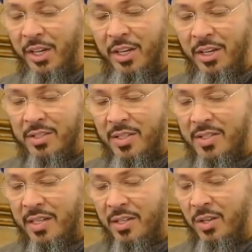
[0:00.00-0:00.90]
He
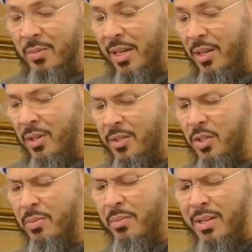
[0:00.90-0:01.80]
also said, O oh my
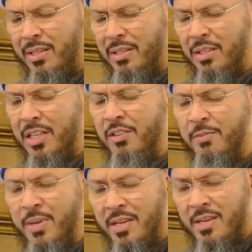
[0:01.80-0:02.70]
Lord, don't
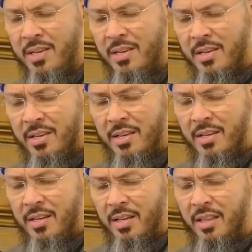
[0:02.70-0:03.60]
leave me
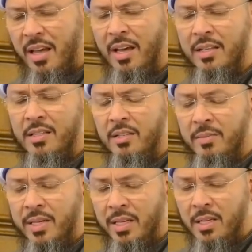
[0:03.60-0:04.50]
in the hands
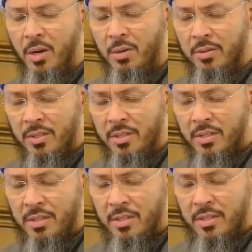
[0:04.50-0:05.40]
of my ego,
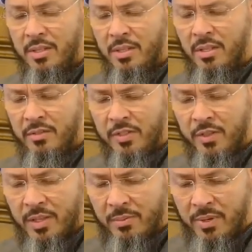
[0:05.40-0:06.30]

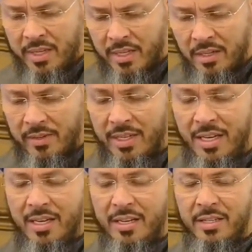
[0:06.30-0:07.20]
even for the blink of
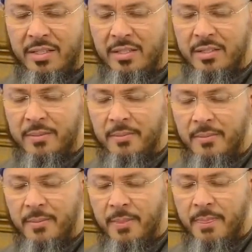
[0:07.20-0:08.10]
an eye.
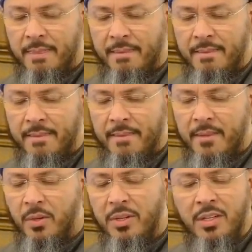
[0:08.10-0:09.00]

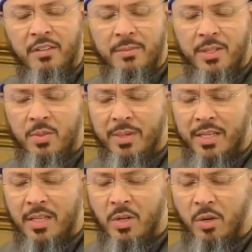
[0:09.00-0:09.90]
Don't leave me to
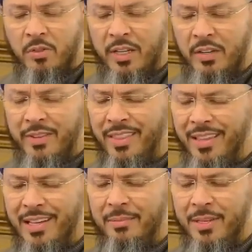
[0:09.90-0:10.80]
my ego for
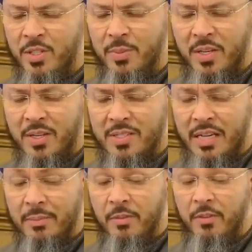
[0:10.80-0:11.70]
even that much
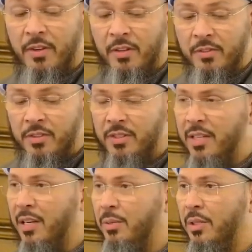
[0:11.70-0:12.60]
because I'm fearful
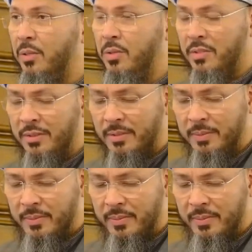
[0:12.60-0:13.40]
that I will lose.